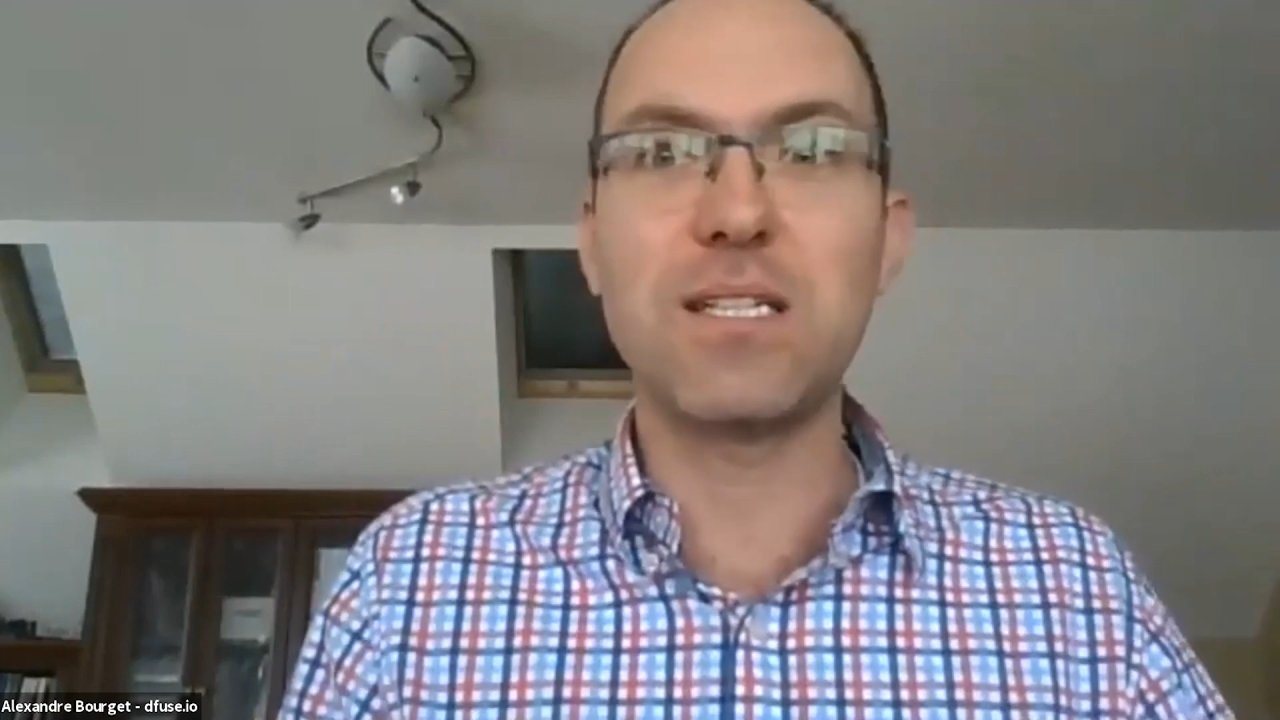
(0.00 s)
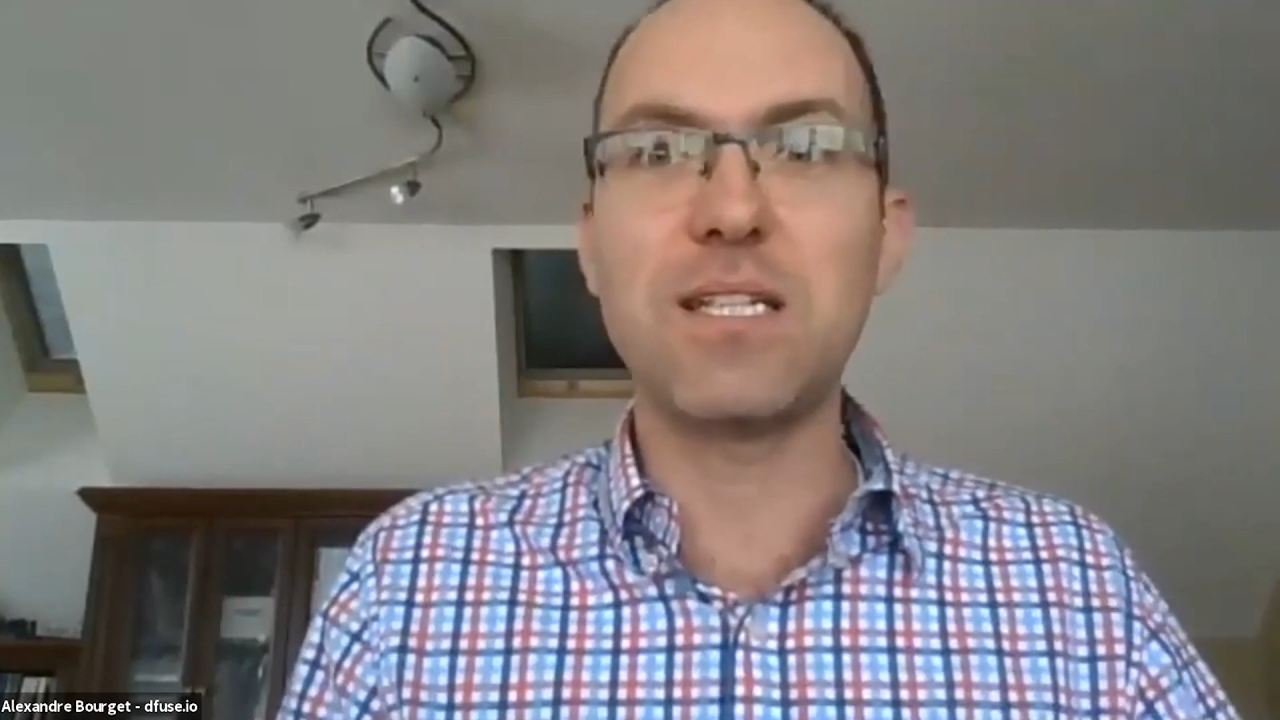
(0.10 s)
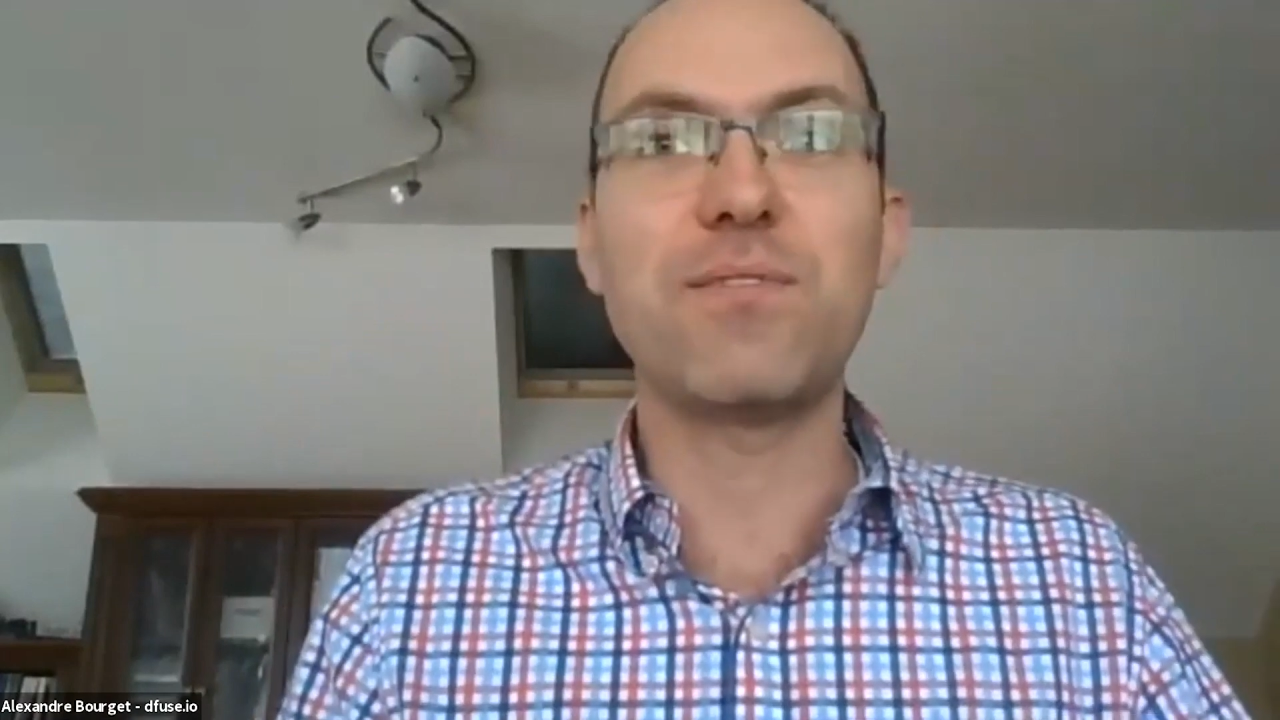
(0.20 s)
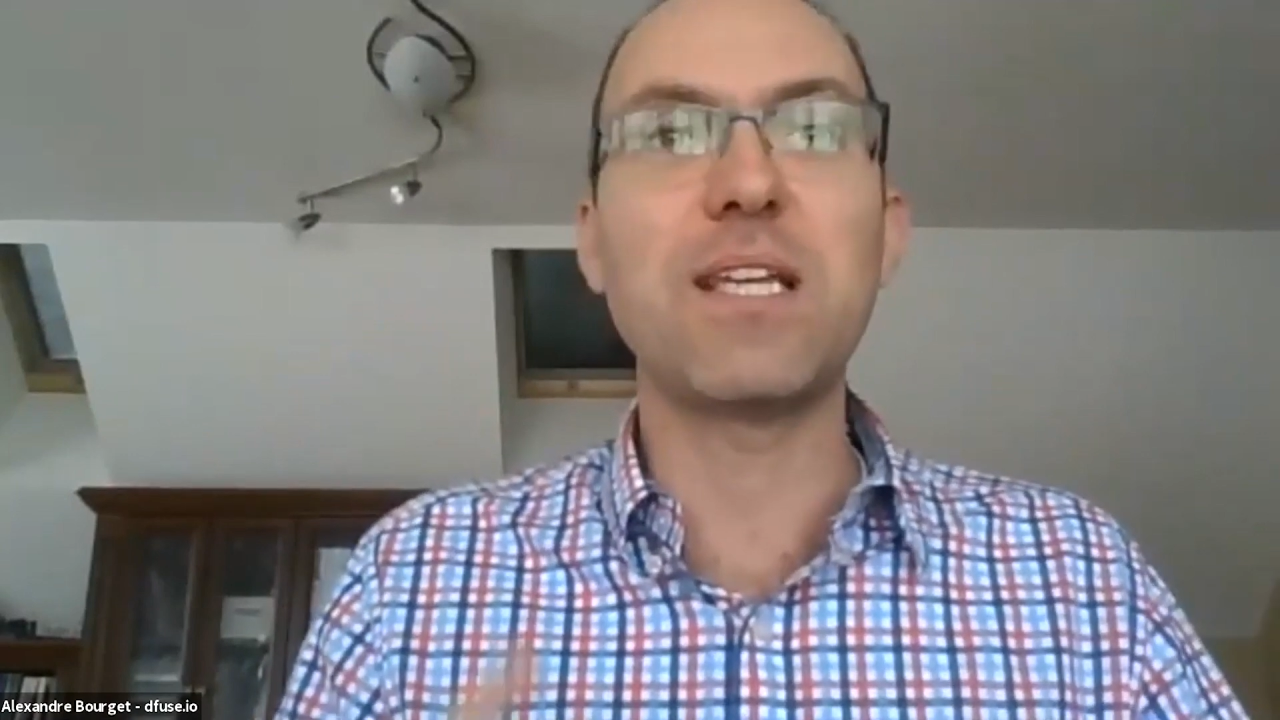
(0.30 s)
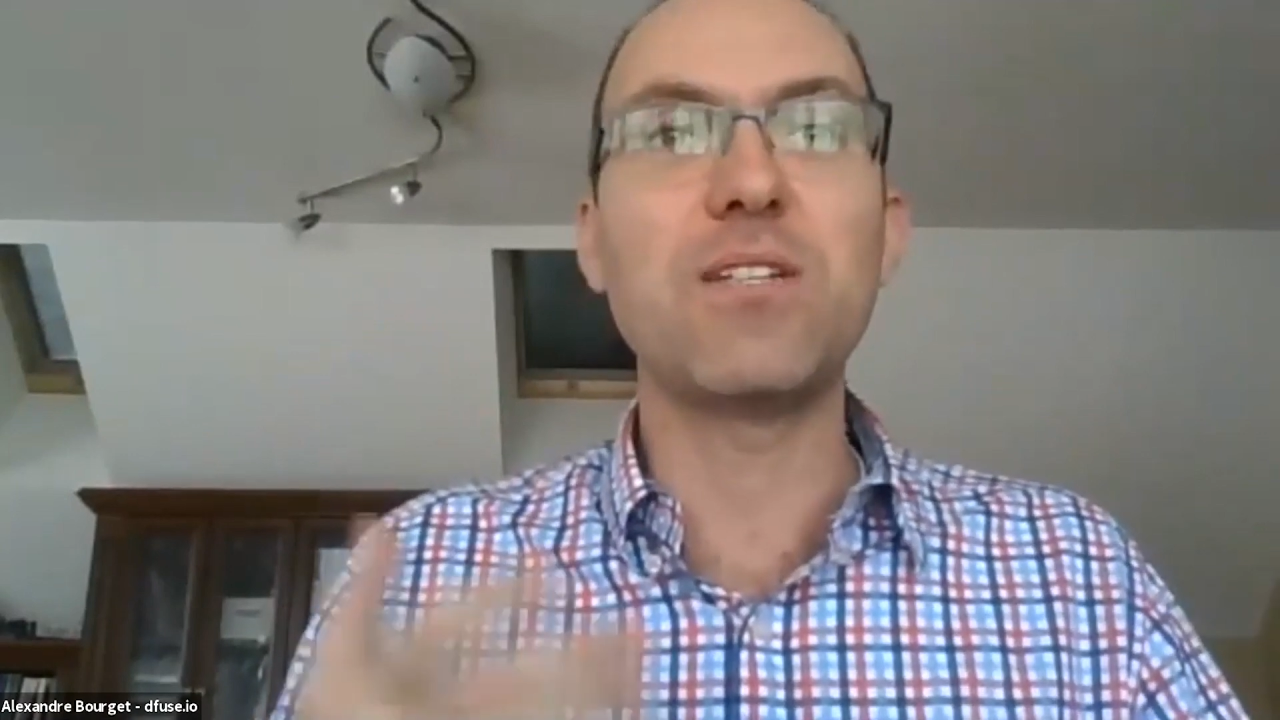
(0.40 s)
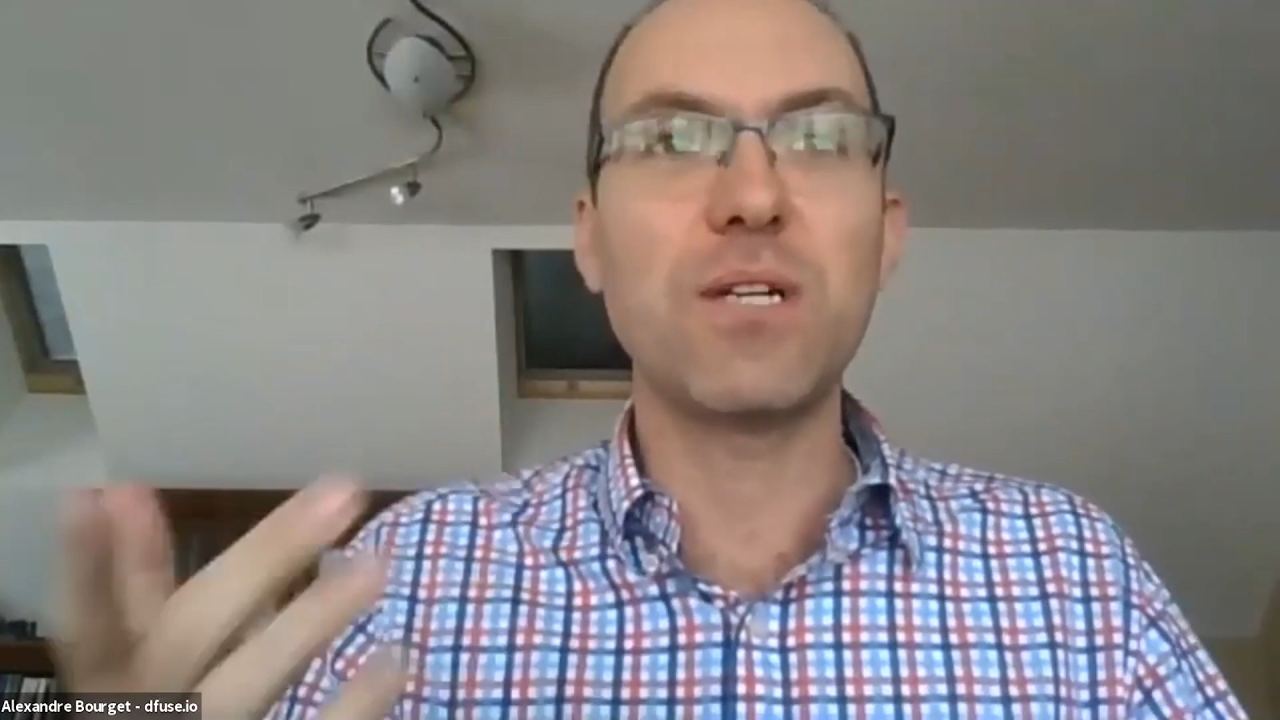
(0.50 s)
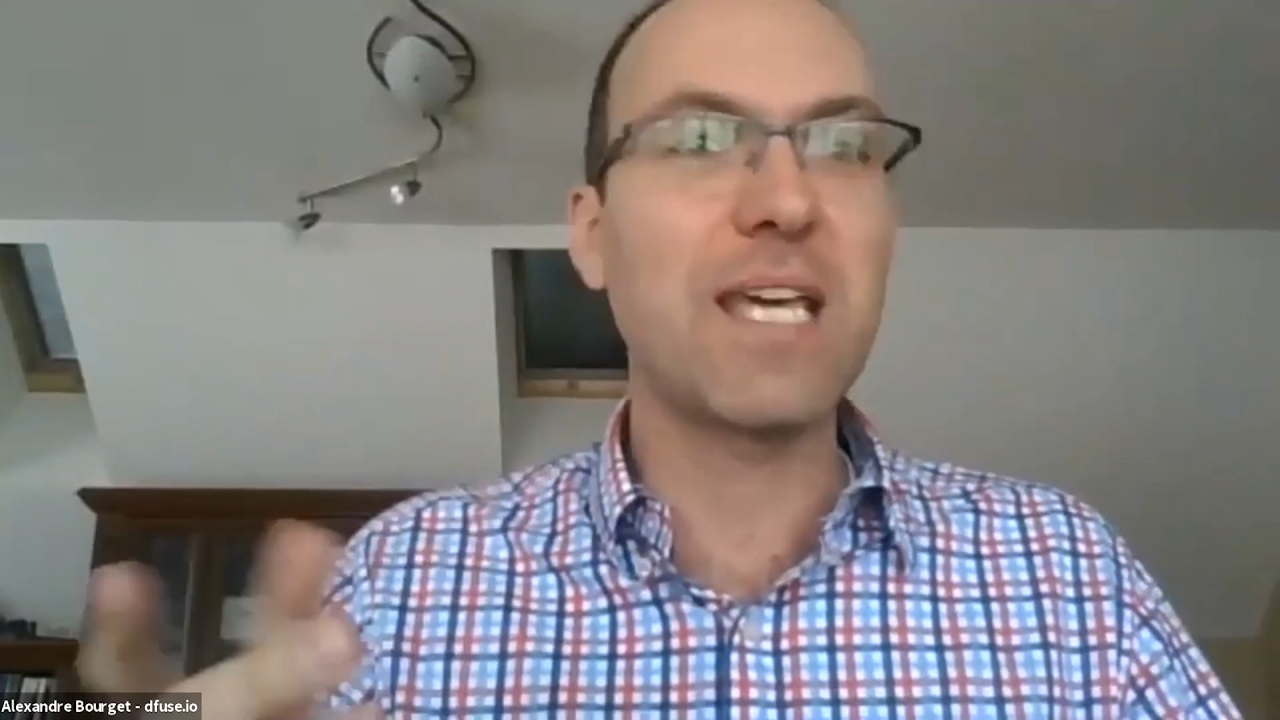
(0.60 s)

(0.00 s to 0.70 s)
And if they do a